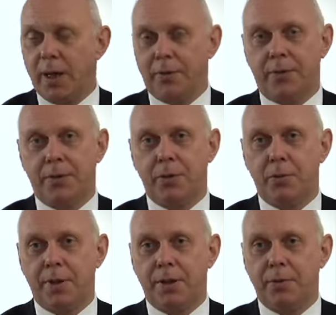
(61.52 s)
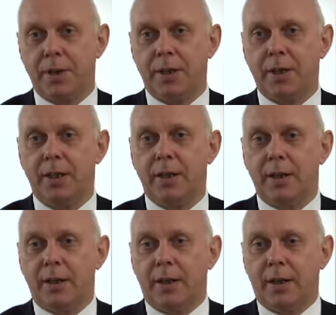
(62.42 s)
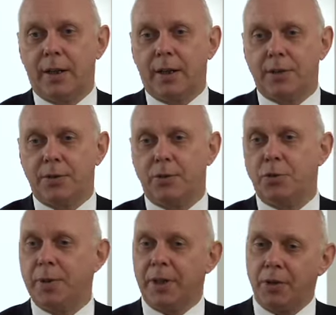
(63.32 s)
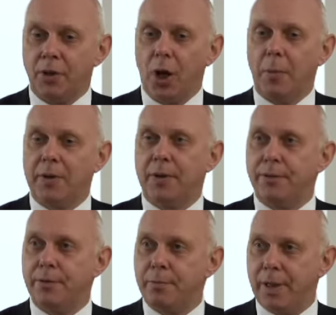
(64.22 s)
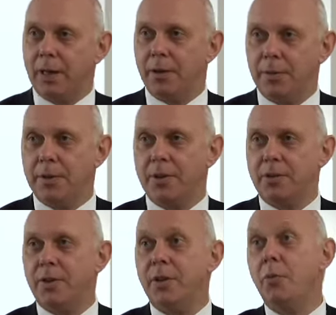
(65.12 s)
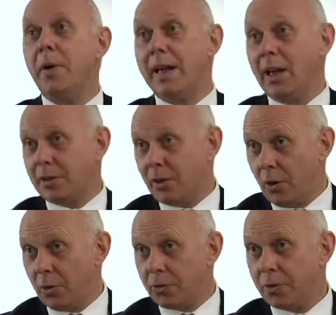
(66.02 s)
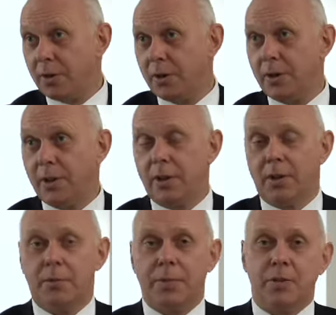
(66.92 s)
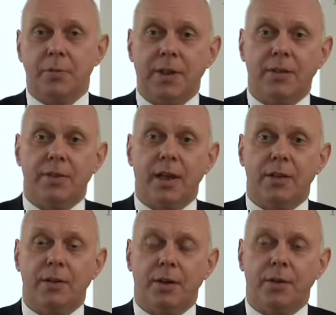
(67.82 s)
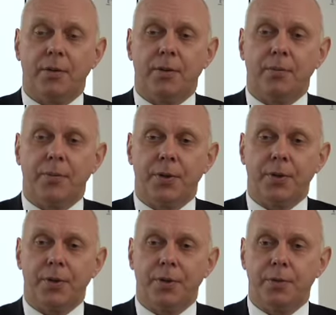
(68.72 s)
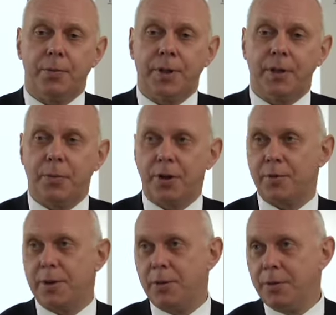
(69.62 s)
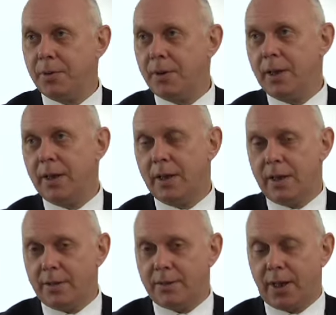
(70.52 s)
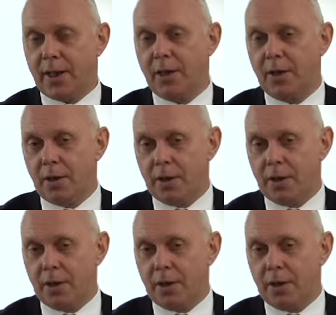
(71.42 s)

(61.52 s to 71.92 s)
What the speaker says: we have in the European Treaty, so to speak, a normative pillar, which is the no bailout clause, which means that the European Monetary Union is the